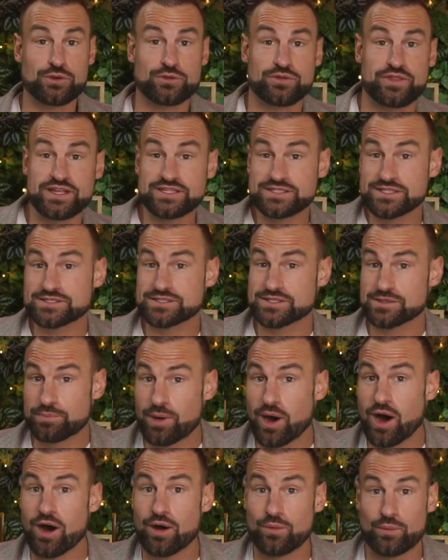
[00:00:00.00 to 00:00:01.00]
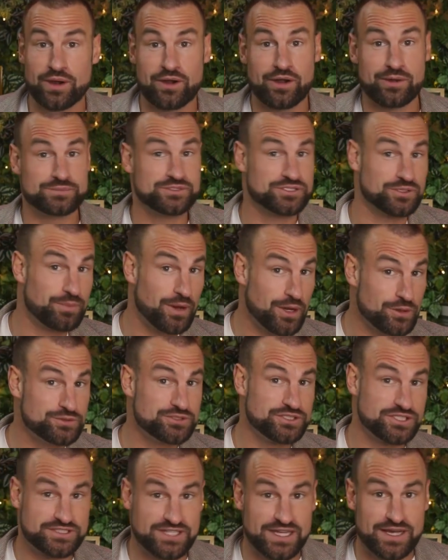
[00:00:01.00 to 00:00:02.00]
this is the part where I'm supposed
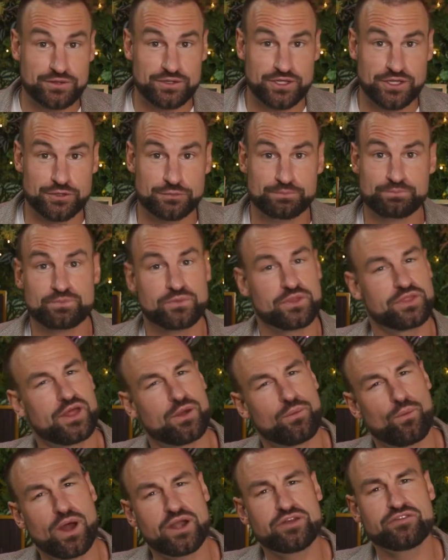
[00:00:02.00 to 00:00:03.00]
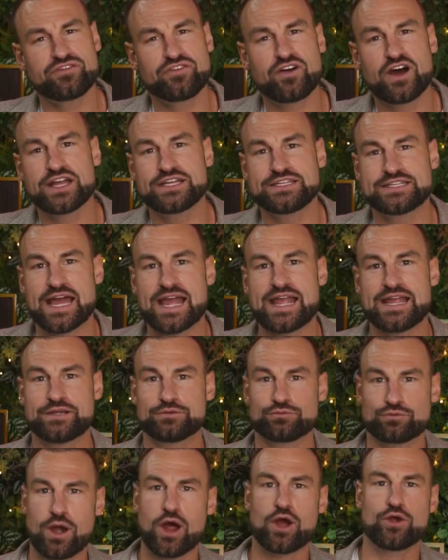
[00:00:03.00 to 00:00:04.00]
to tell you that one fine day in
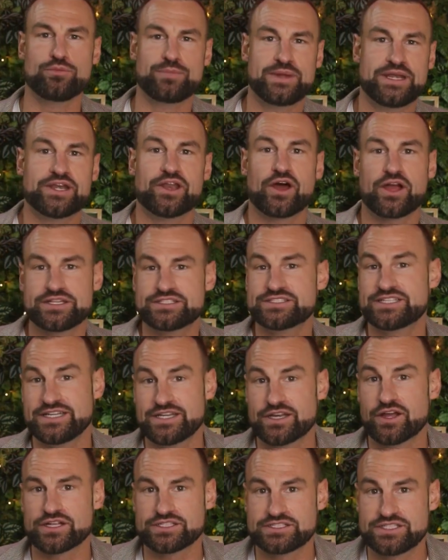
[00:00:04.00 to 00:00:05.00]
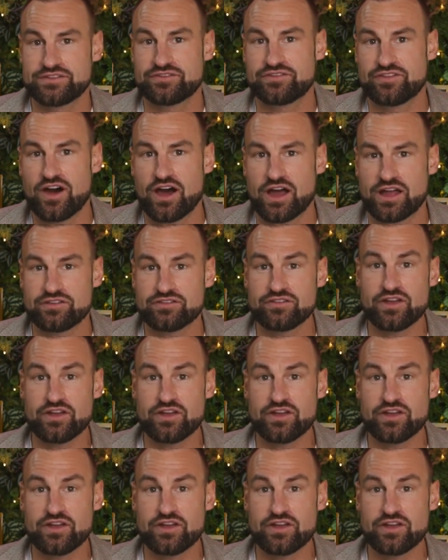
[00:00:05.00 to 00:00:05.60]
Rome in 1995,